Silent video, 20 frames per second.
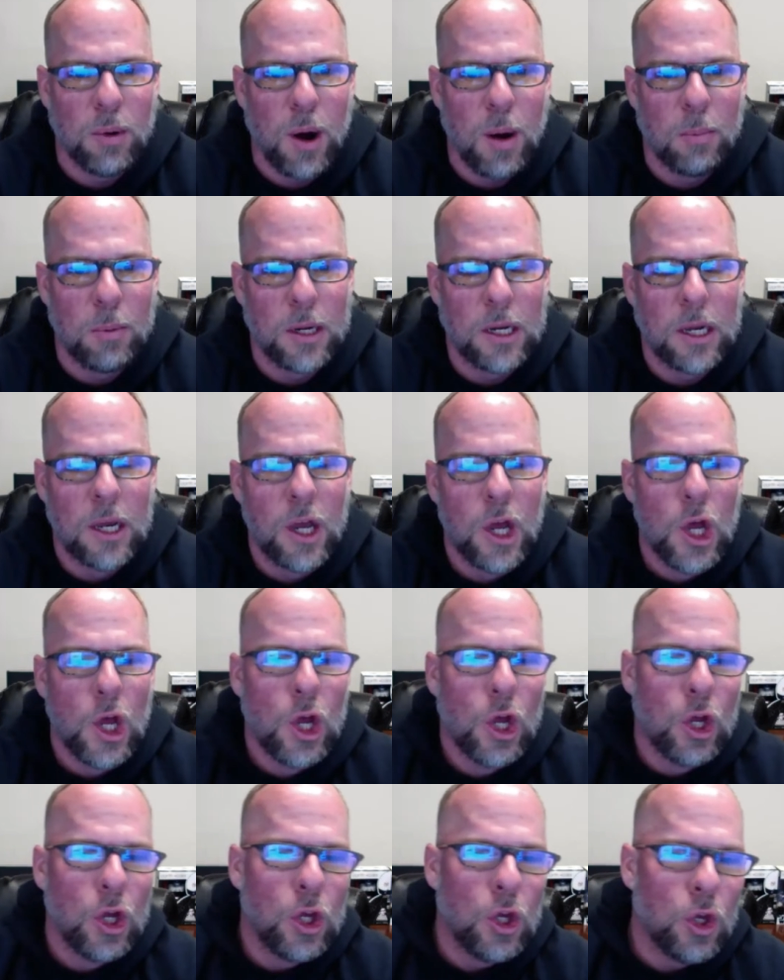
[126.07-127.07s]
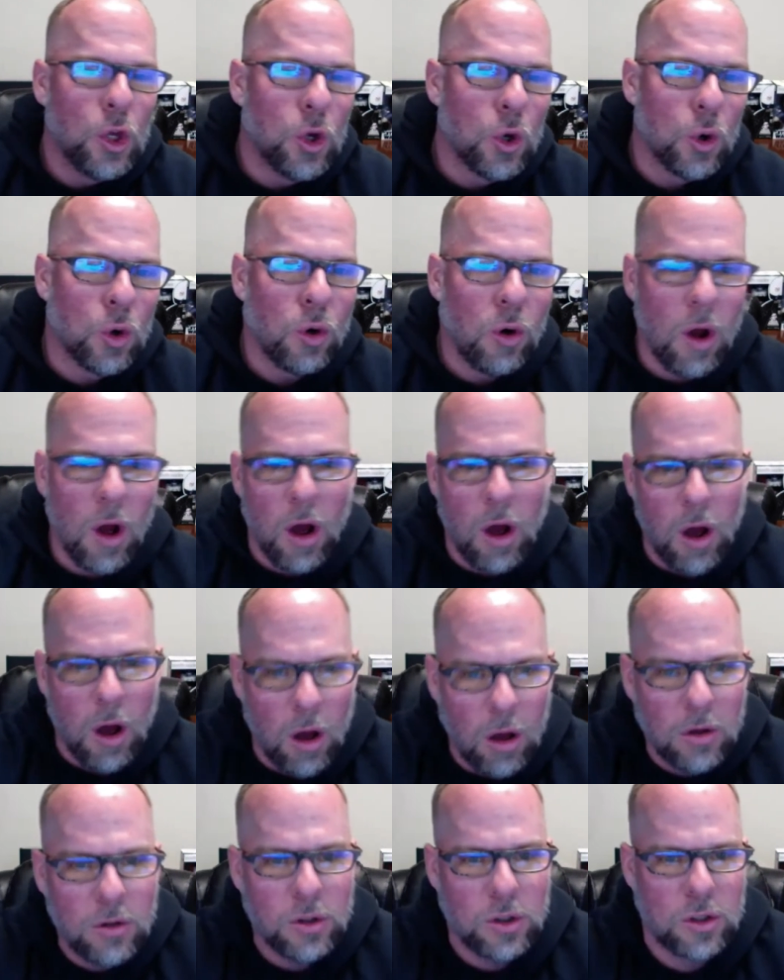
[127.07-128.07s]
property, you're
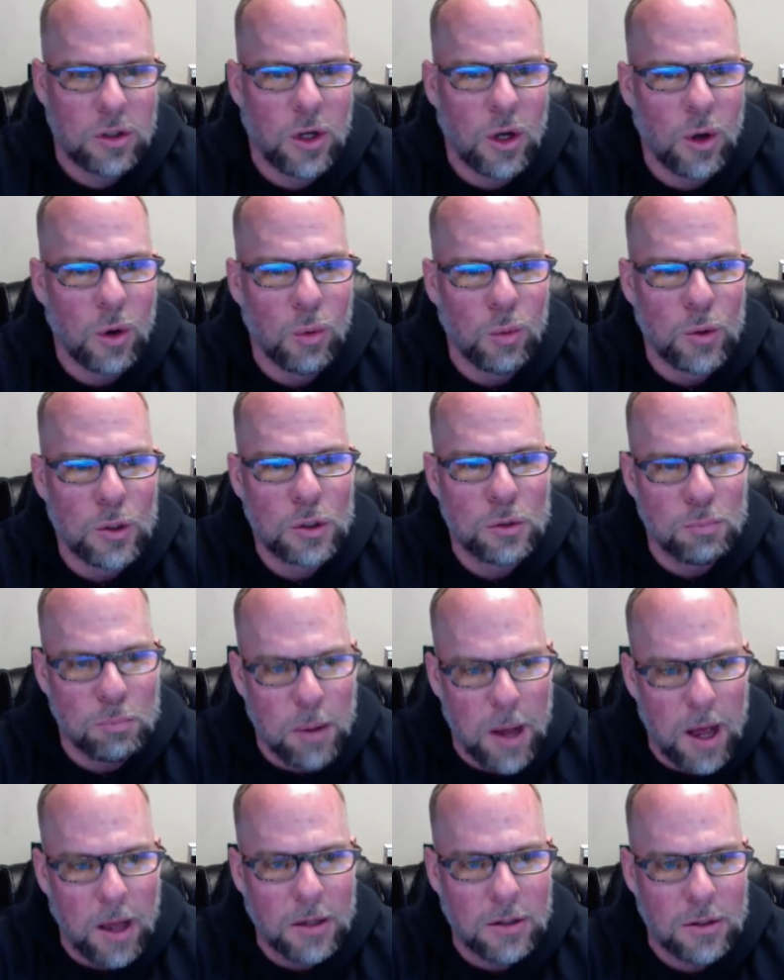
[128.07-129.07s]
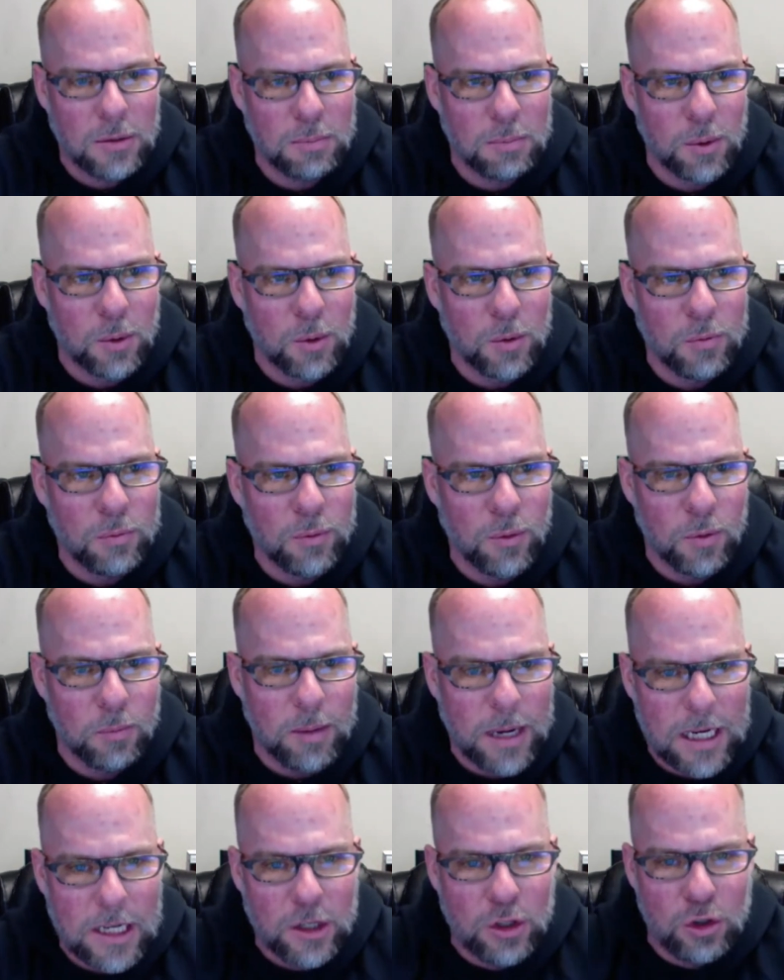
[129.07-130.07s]
also responsible for
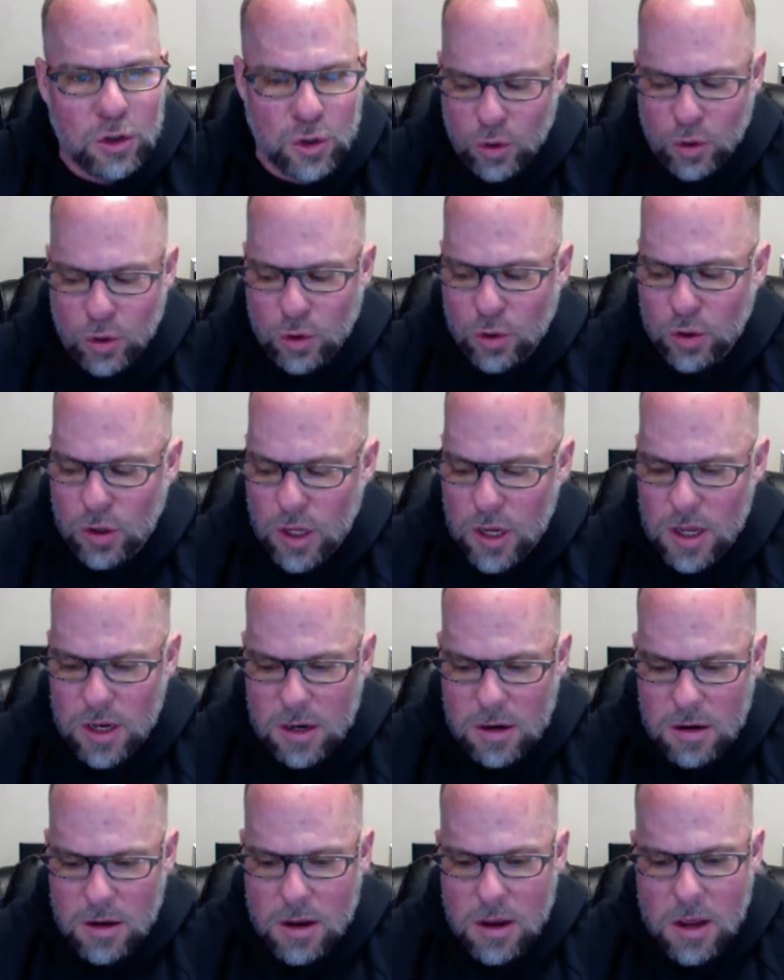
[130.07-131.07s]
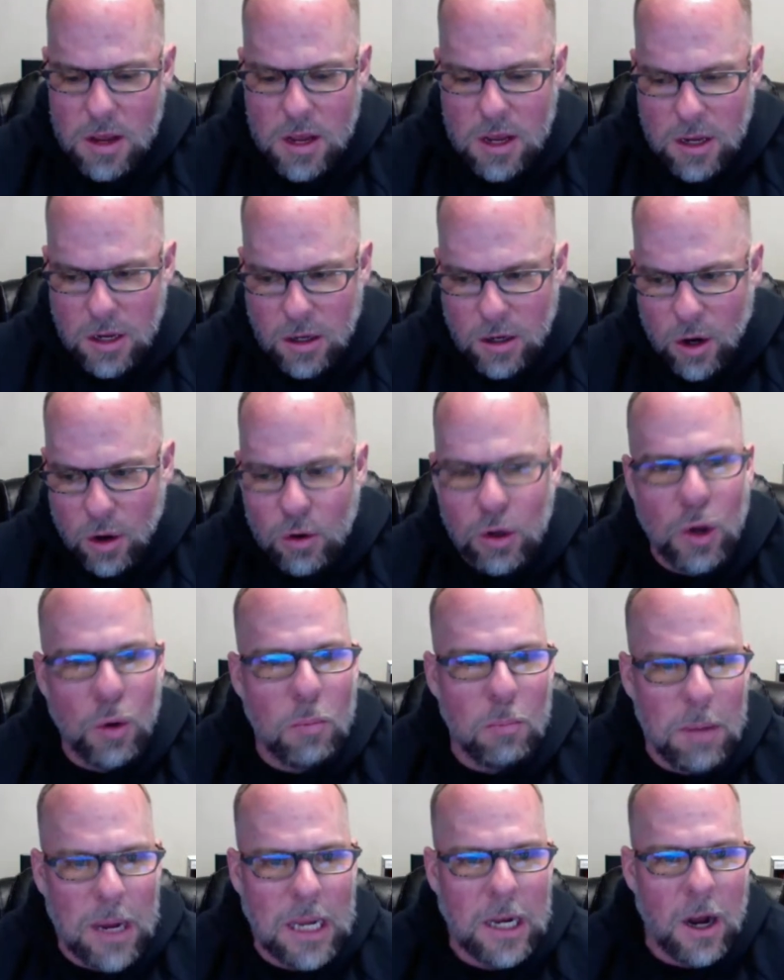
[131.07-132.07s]
making sure that you
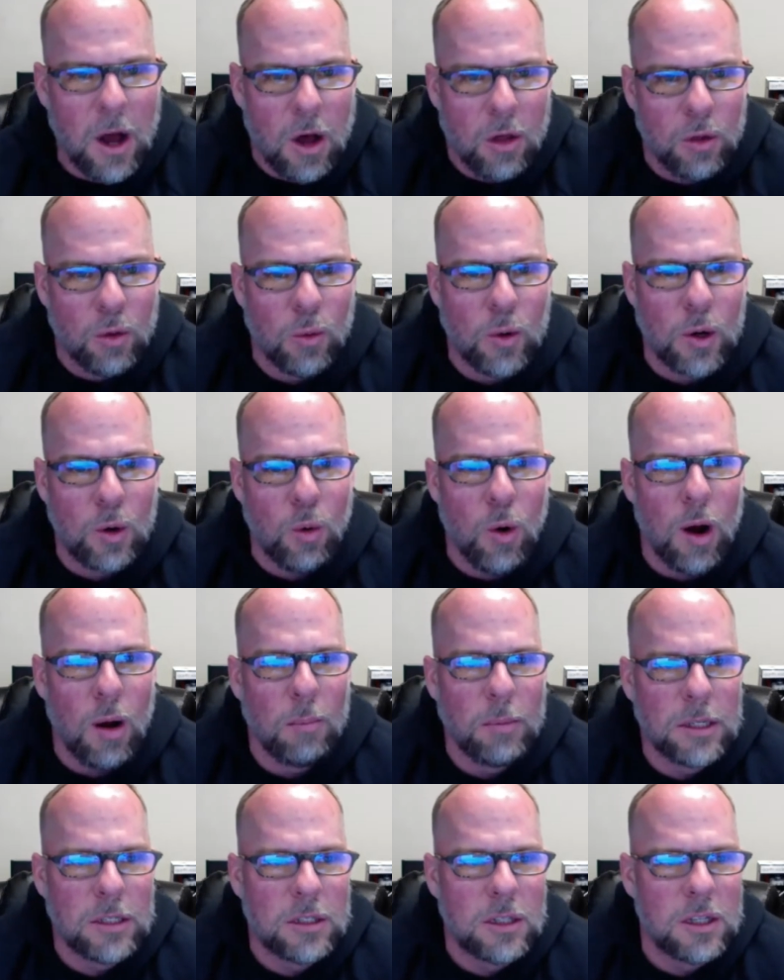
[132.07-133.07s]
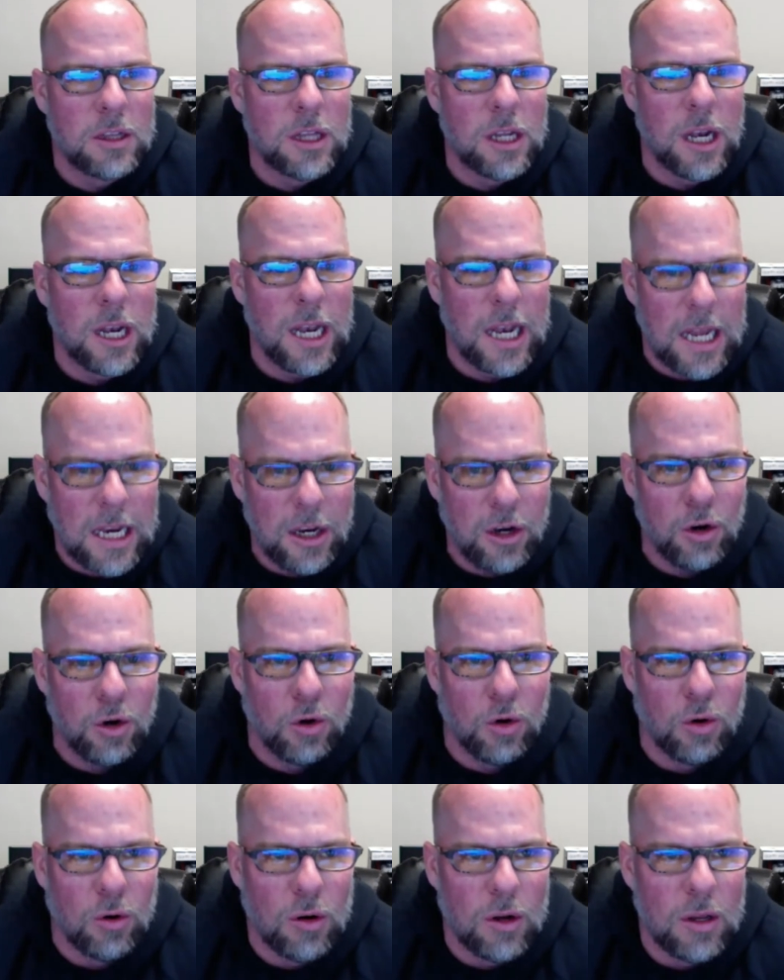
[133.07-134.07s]
meet all the requirements that the
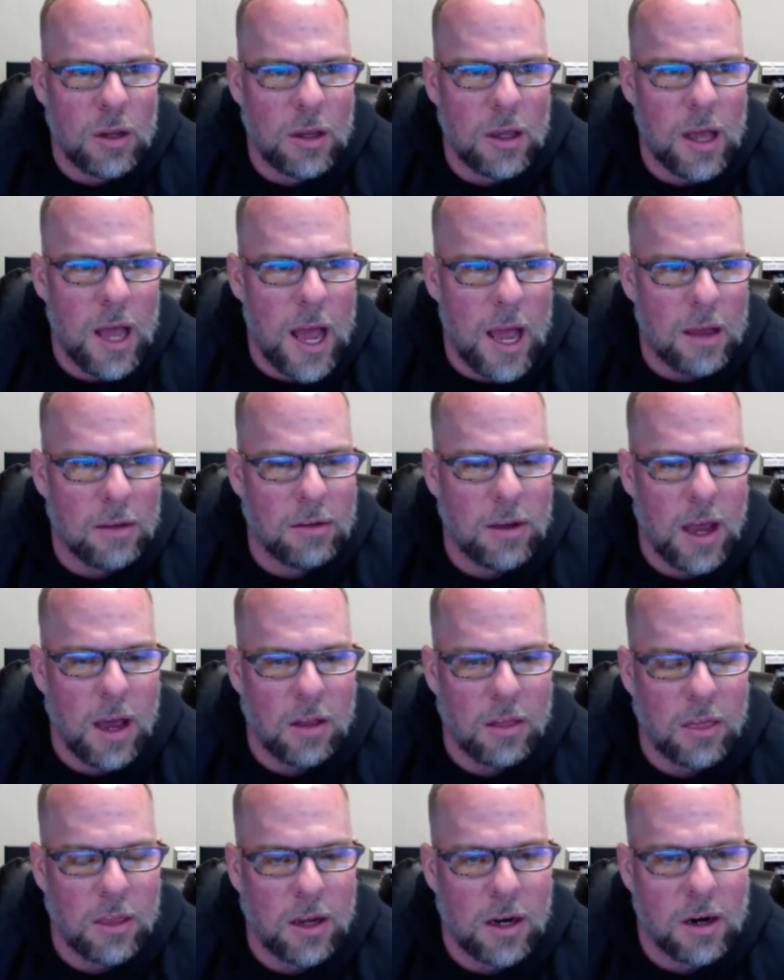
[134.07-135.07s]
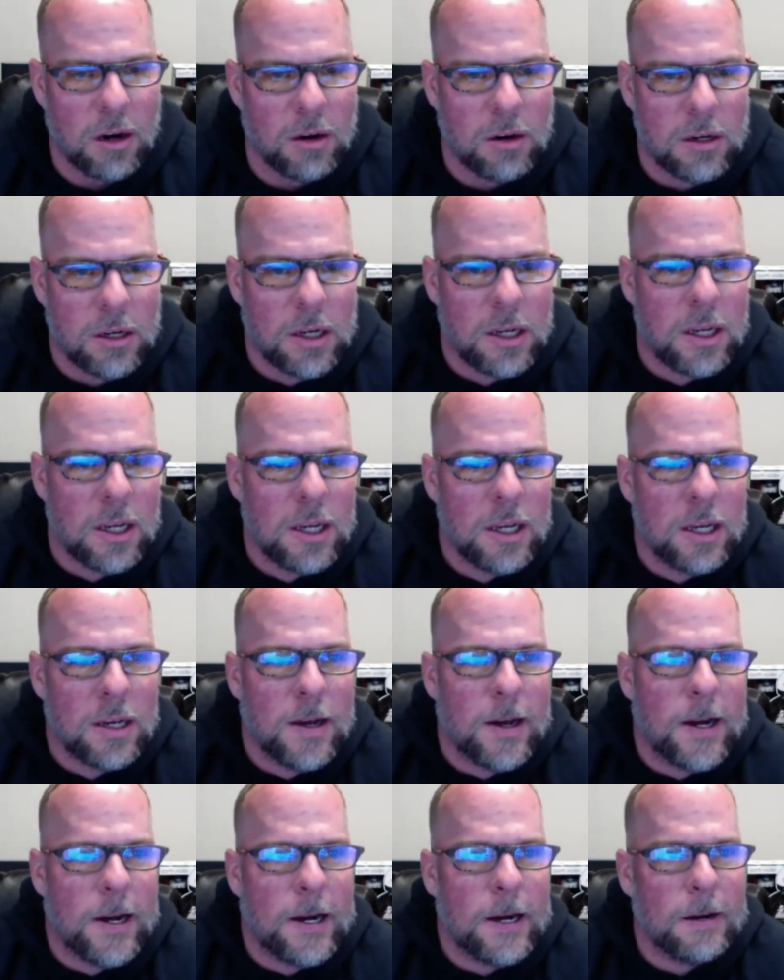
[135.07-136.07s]
lender has out
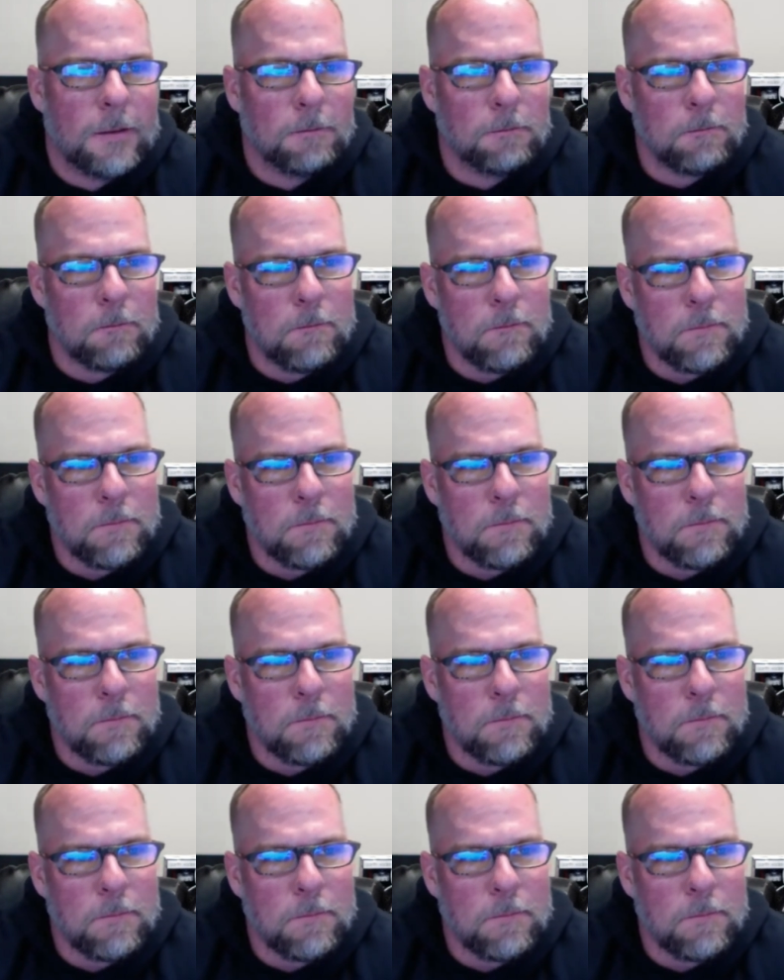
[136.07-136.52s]
there.